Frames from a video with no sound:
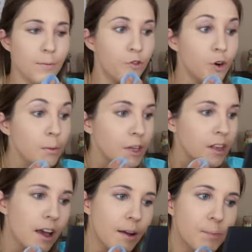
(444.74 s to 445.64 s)

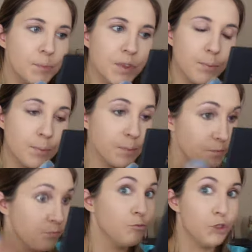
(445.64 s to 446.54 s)
formula
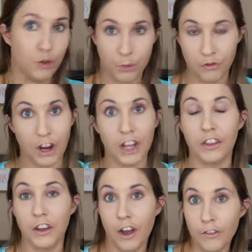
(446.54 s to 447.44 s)
to provide
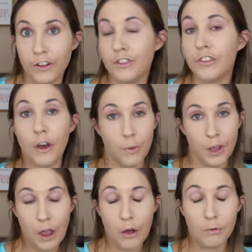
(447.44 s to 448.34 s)
the coverage that
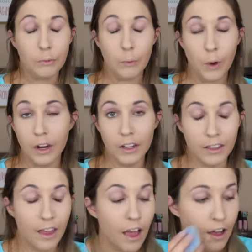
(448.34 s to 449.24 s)
we all want
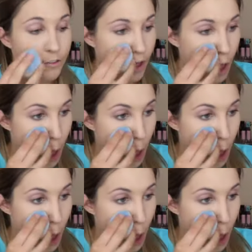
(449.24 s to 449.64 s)
and love.